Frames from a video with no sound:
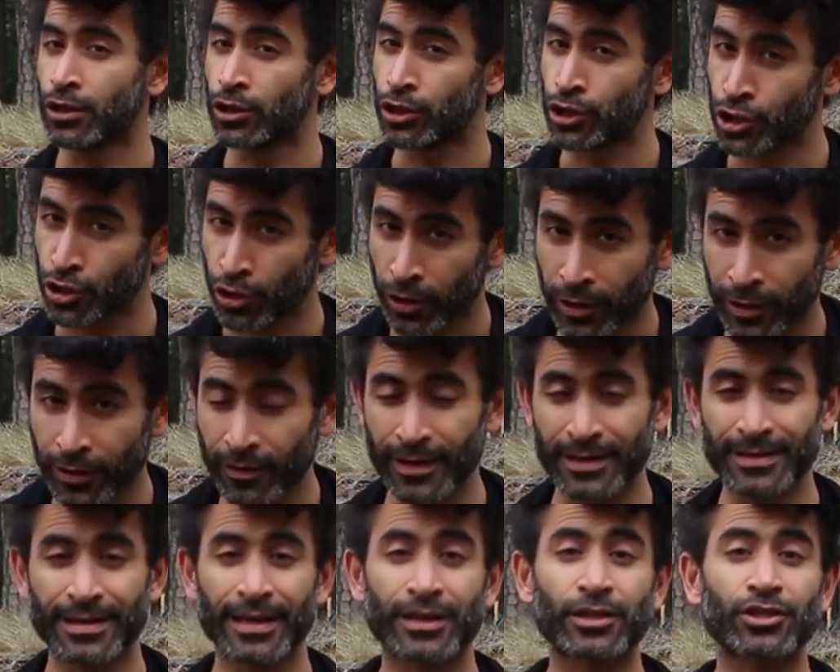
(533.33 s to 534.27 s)
sugar
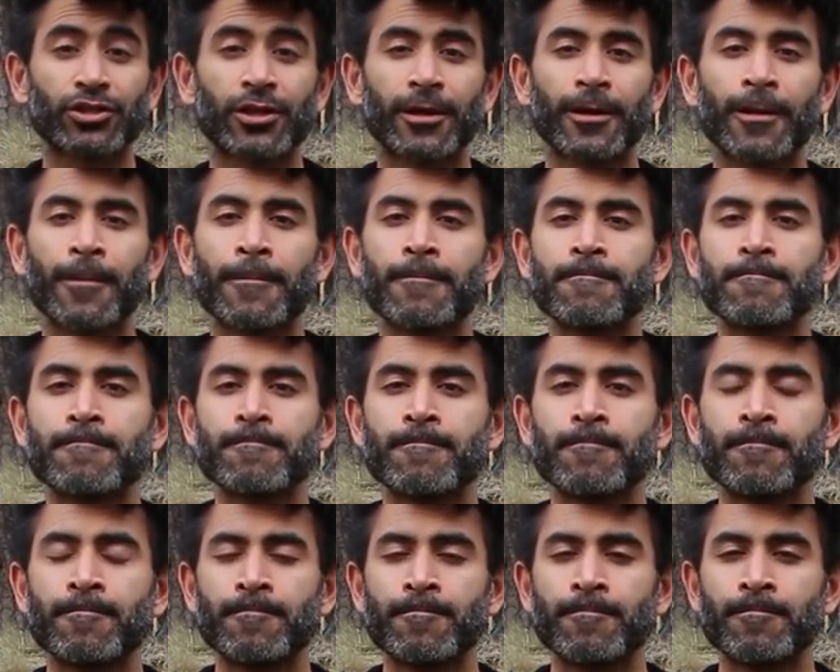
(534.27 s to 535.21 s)
addiction,
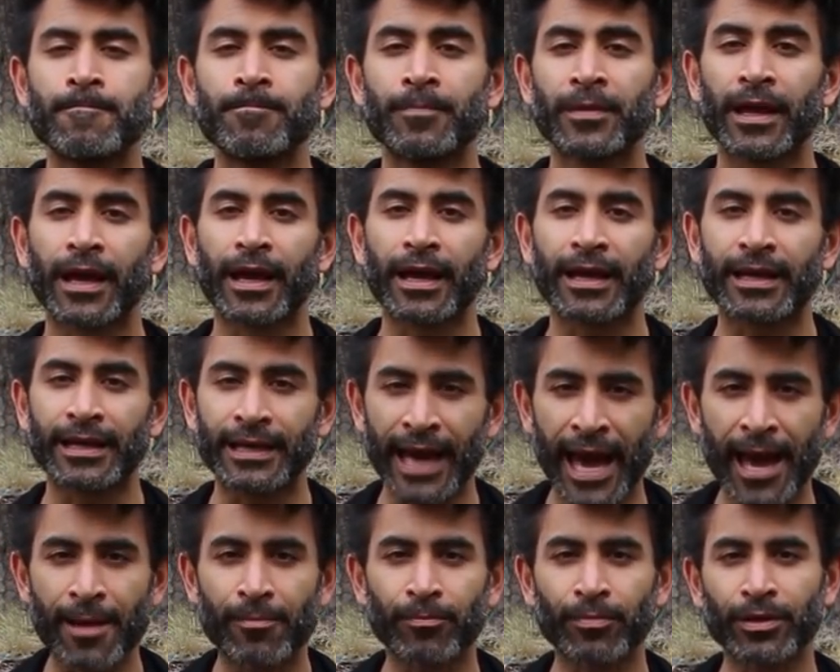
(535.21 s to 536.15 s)

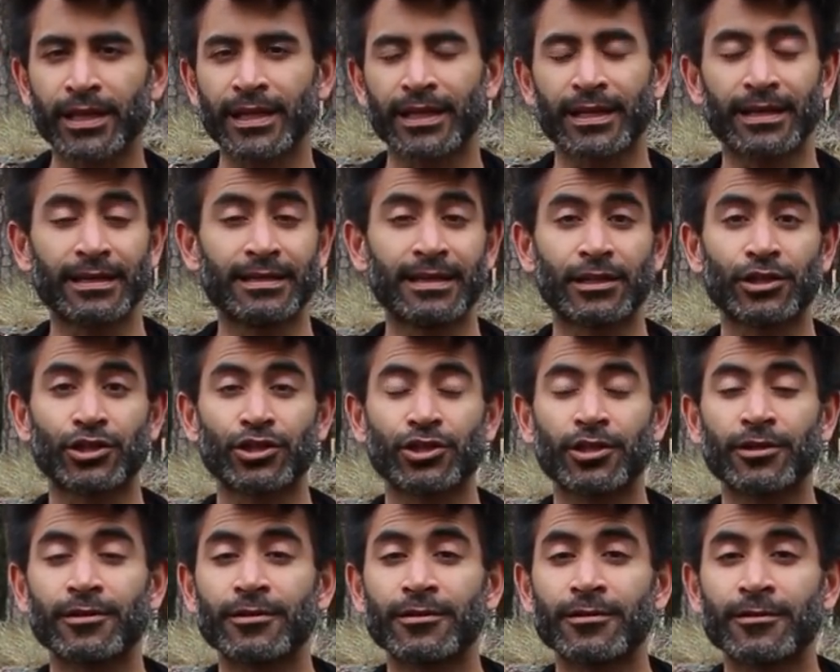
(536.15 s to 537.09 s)
gambling
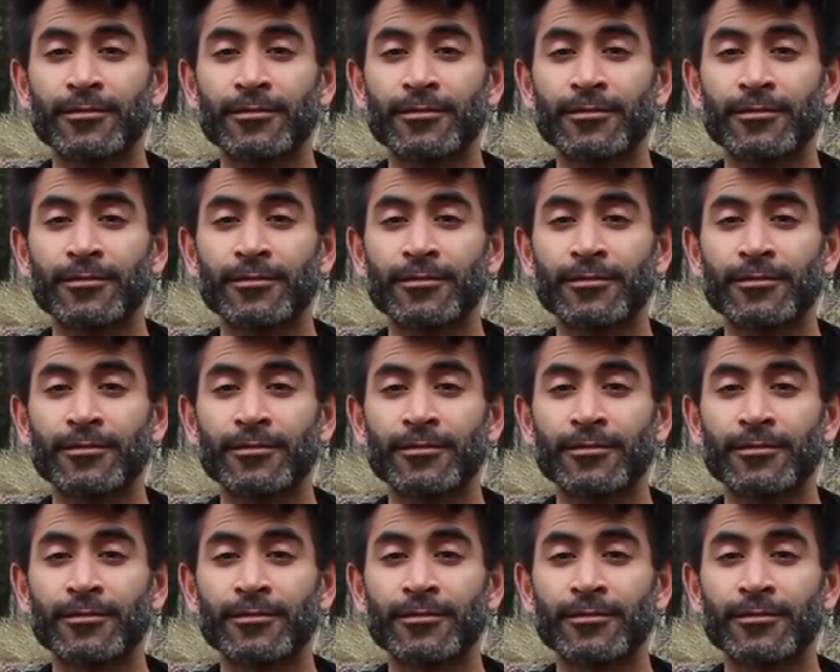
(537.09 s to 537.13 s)
addiction,